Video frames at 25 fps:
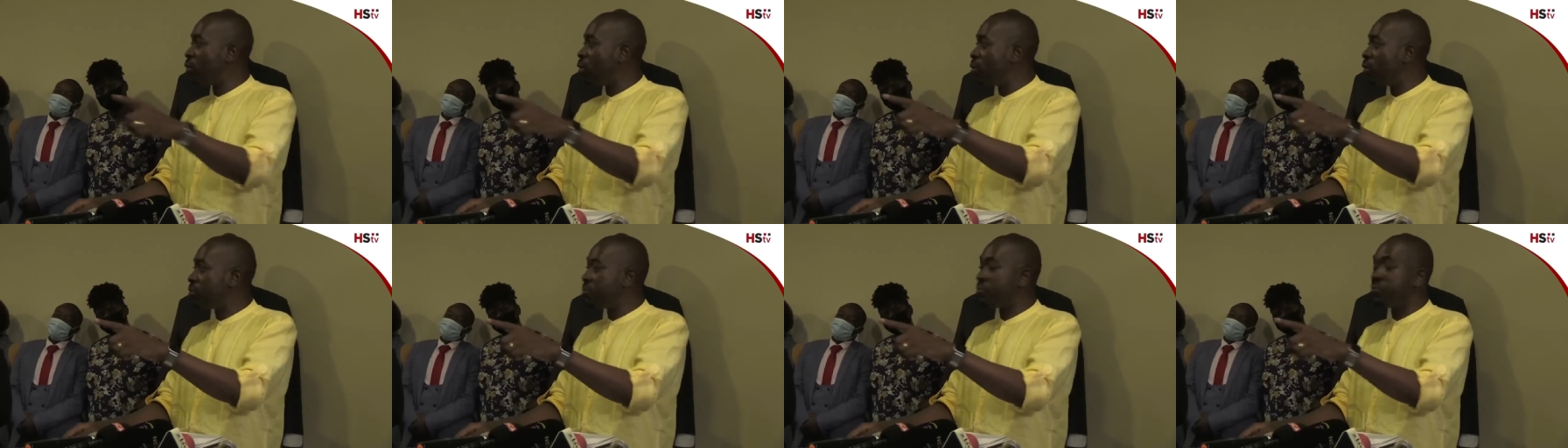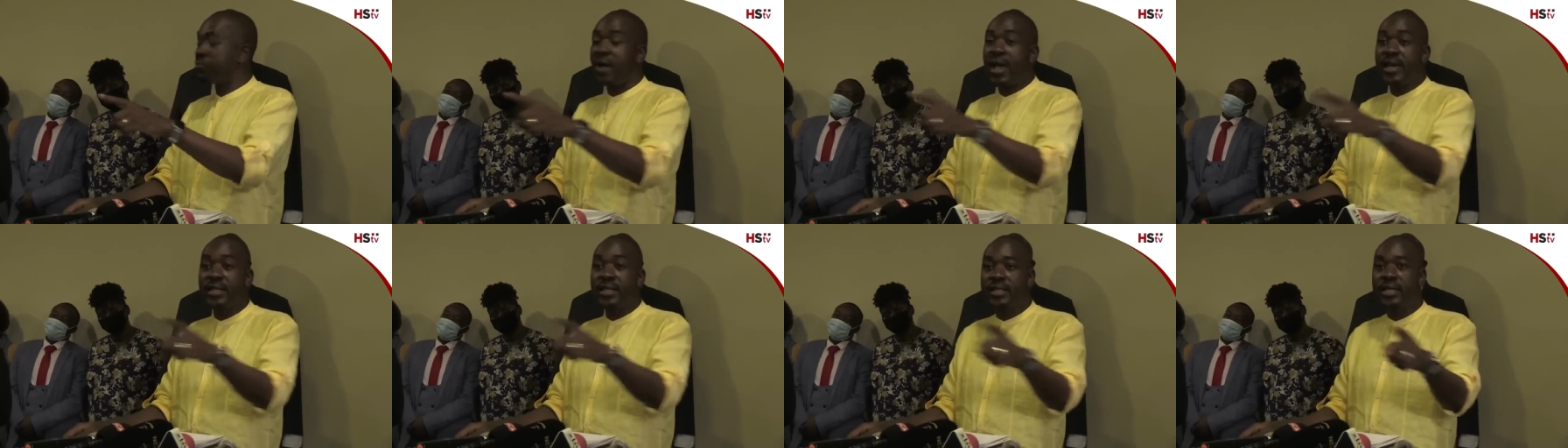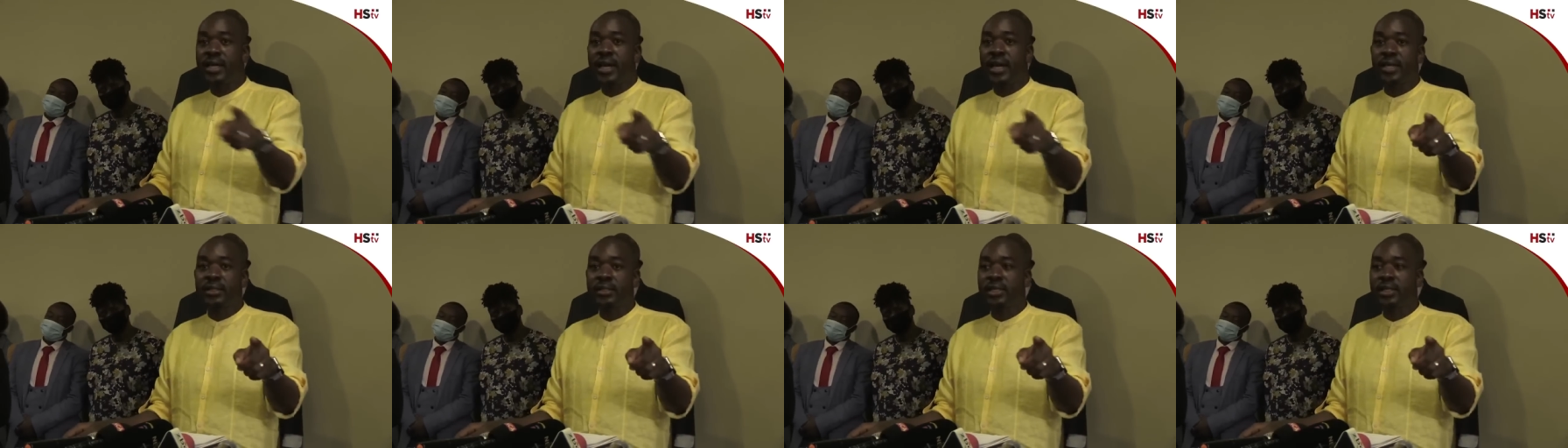on
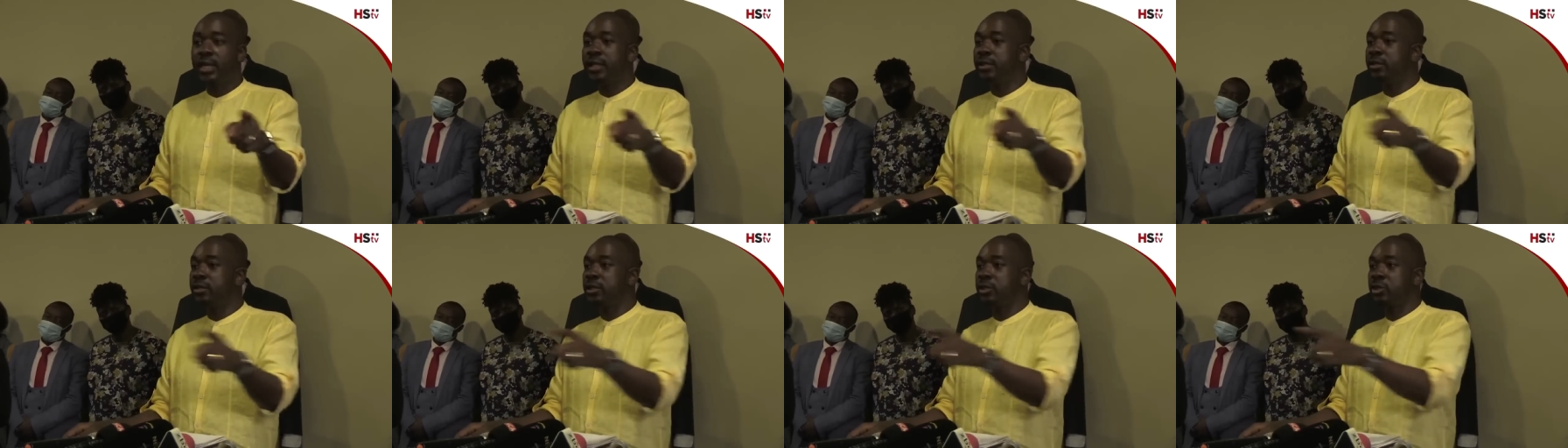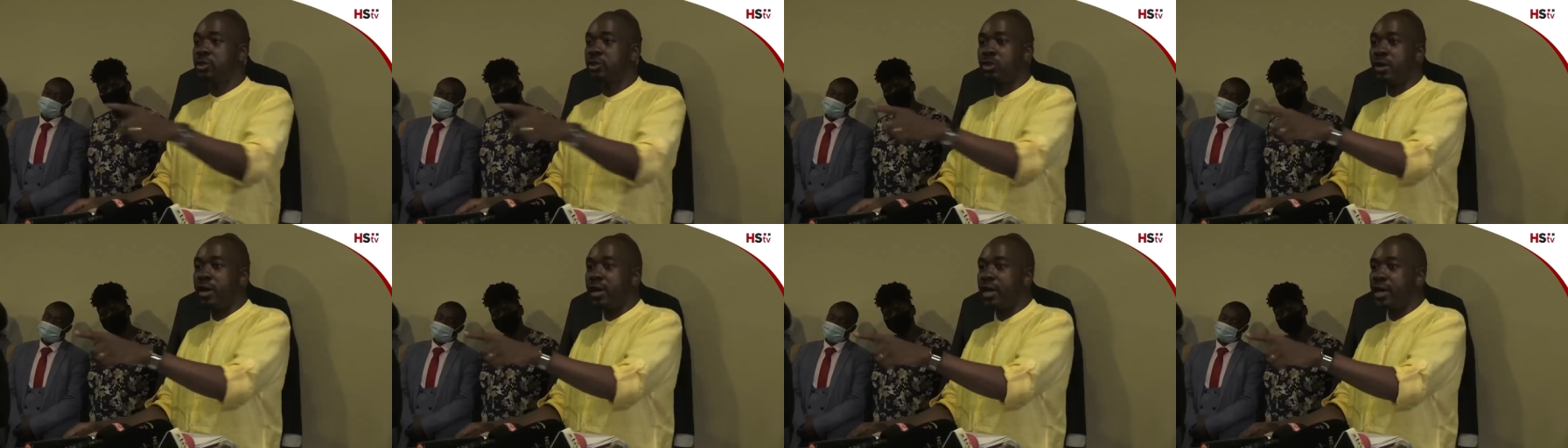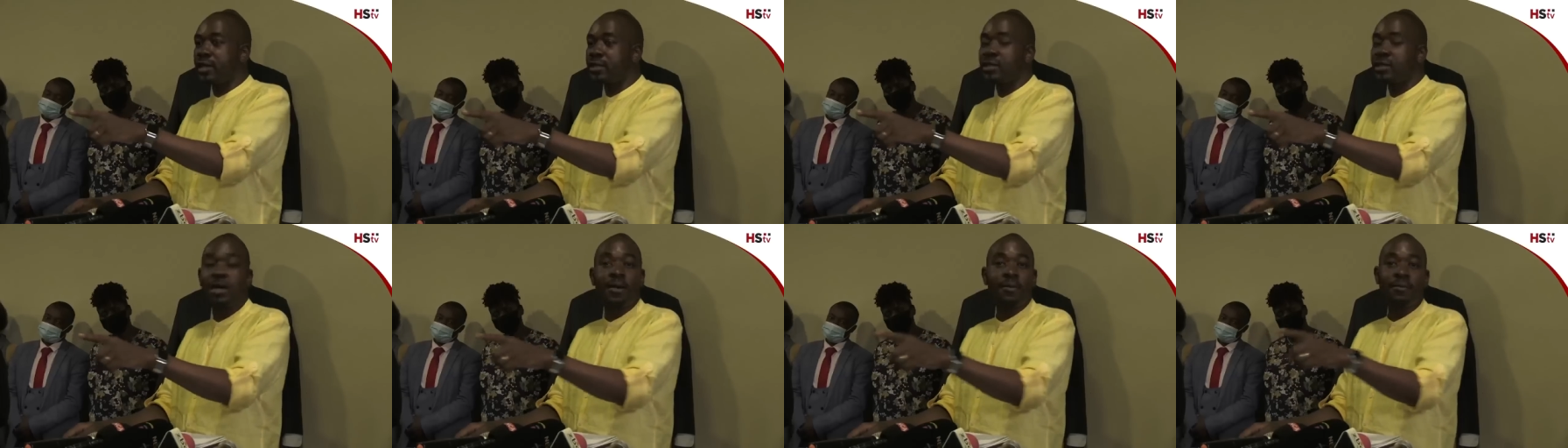fighting us and destroying
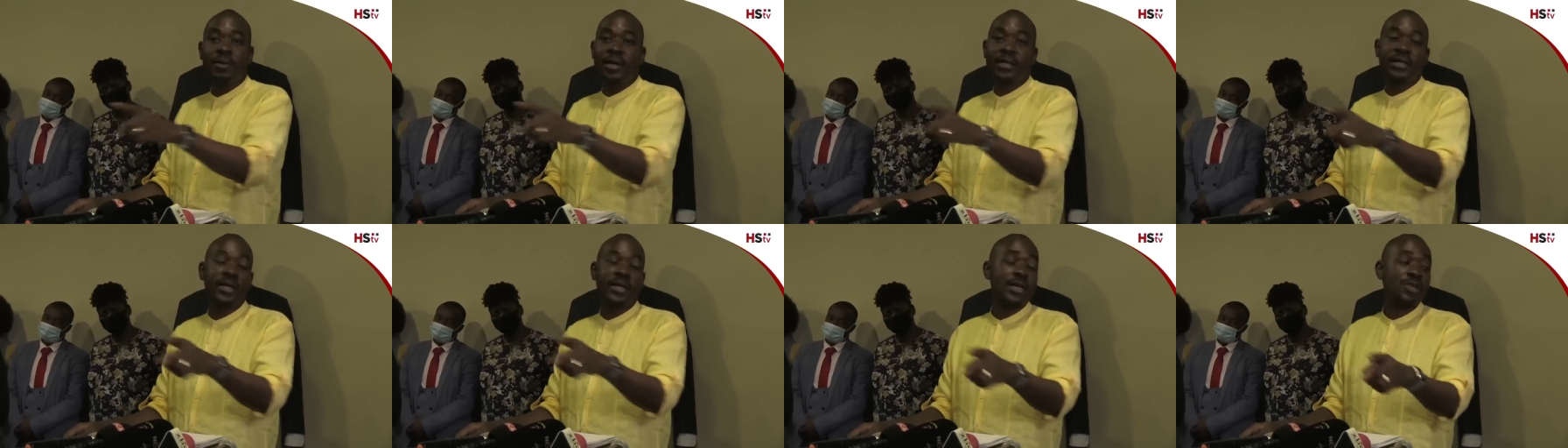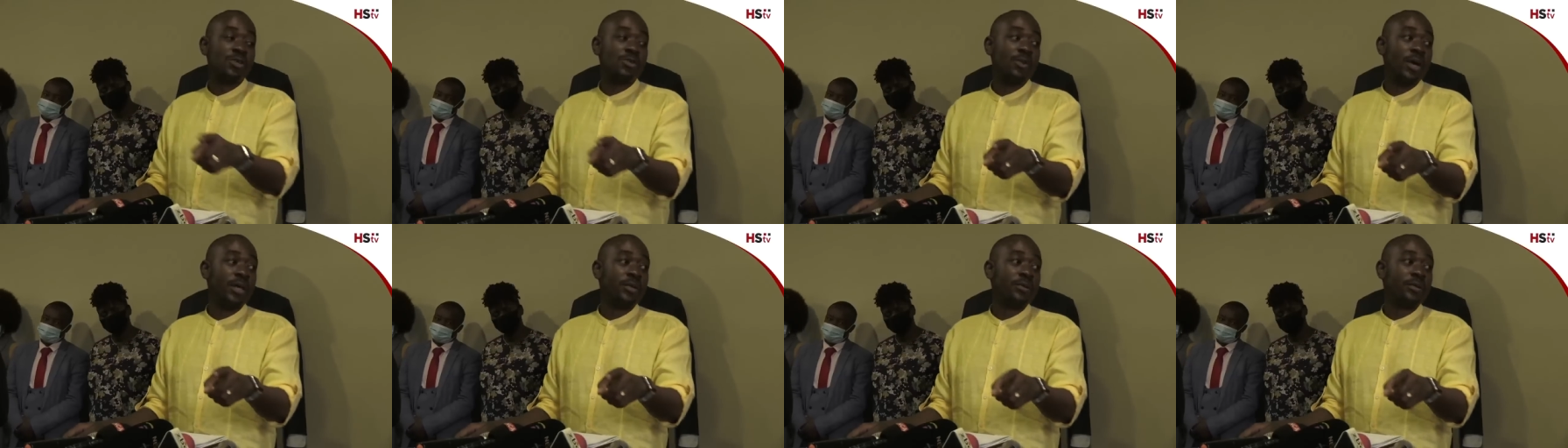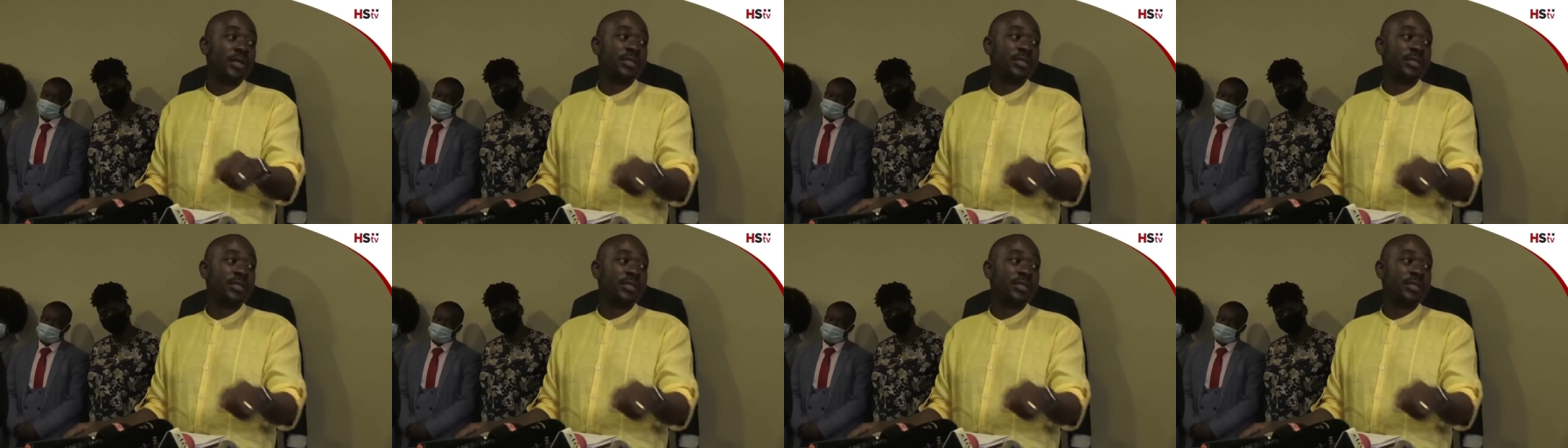us, but guess what?